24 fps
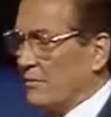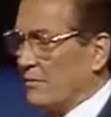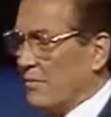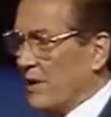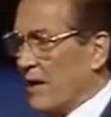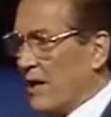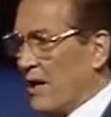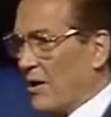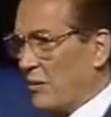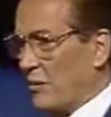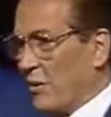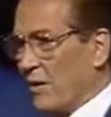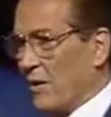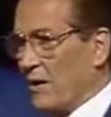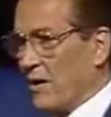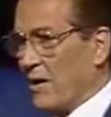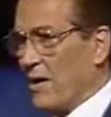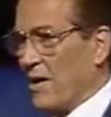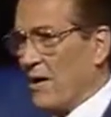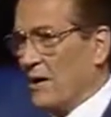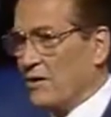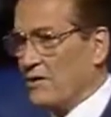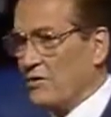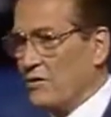But I
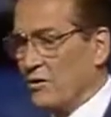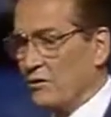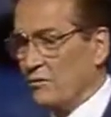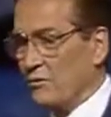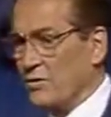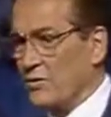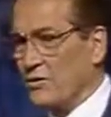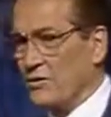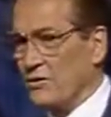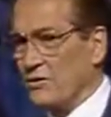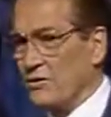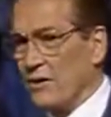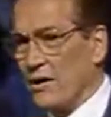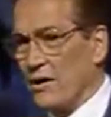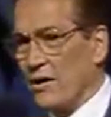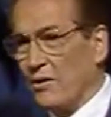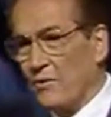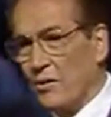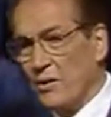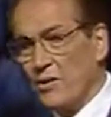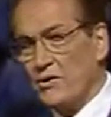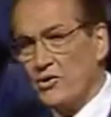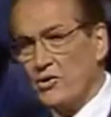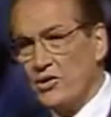realized it was a
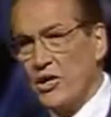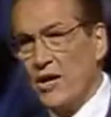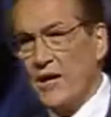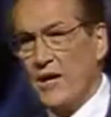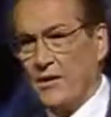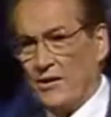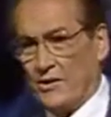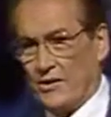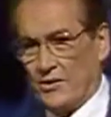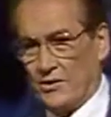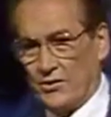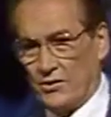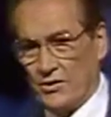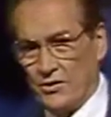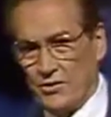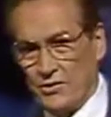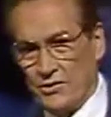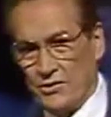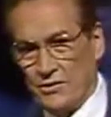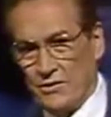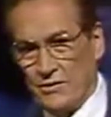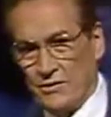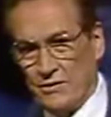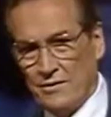great
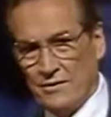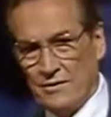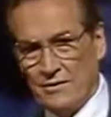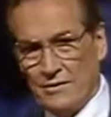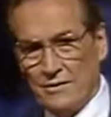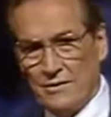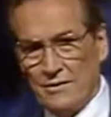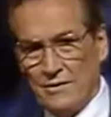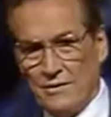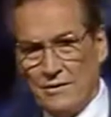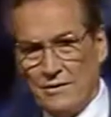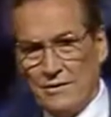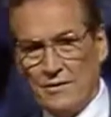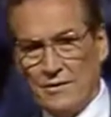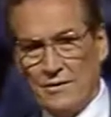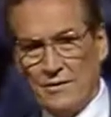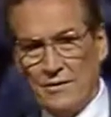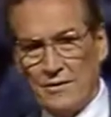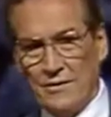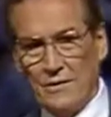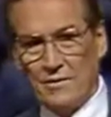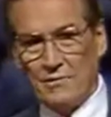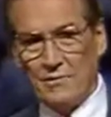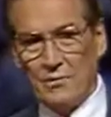challenge
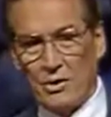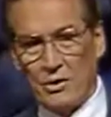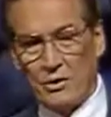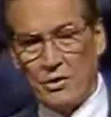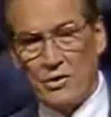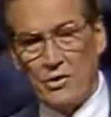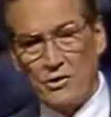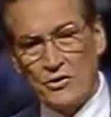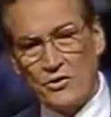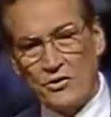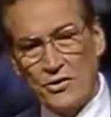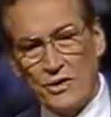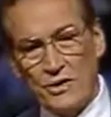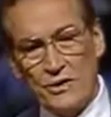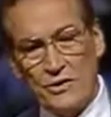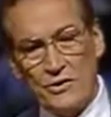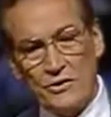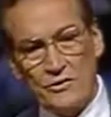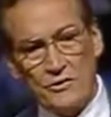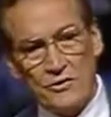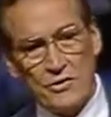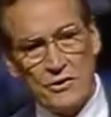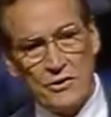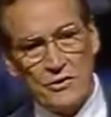because
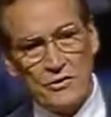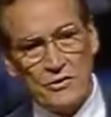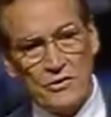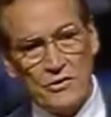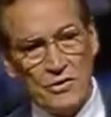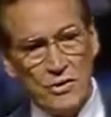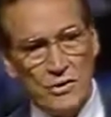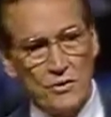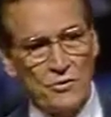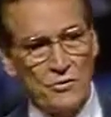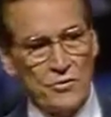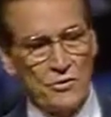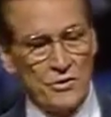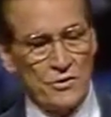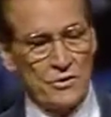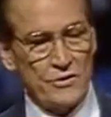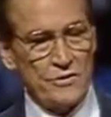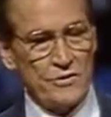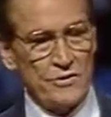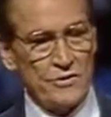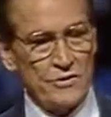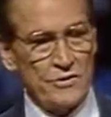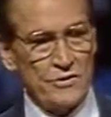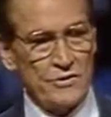these
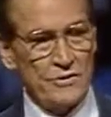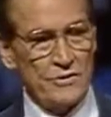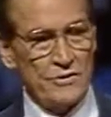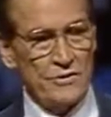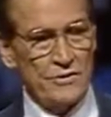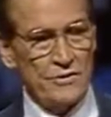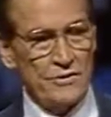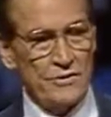soldiers